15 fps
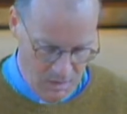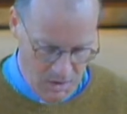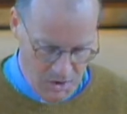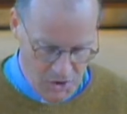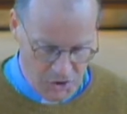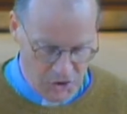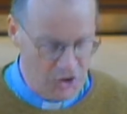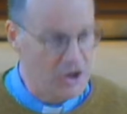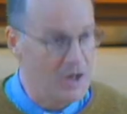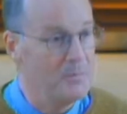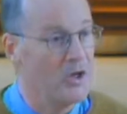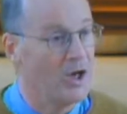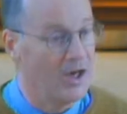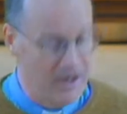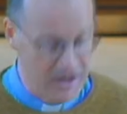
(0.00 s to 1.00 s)

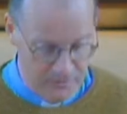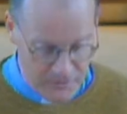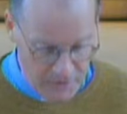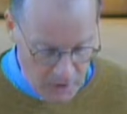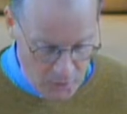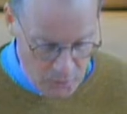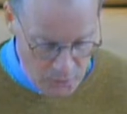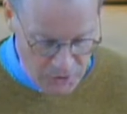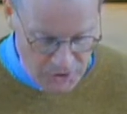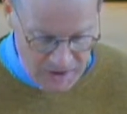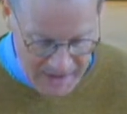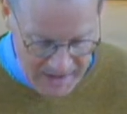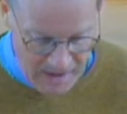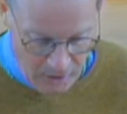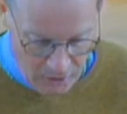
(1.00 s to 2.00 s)
Similarly, those
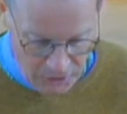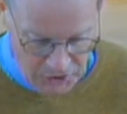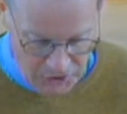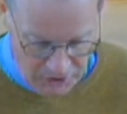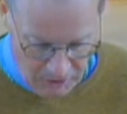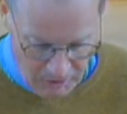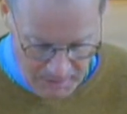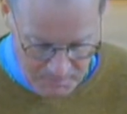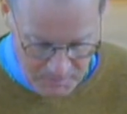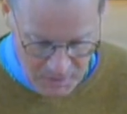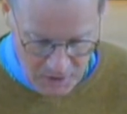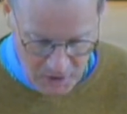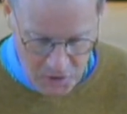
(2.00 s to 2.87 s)
in our time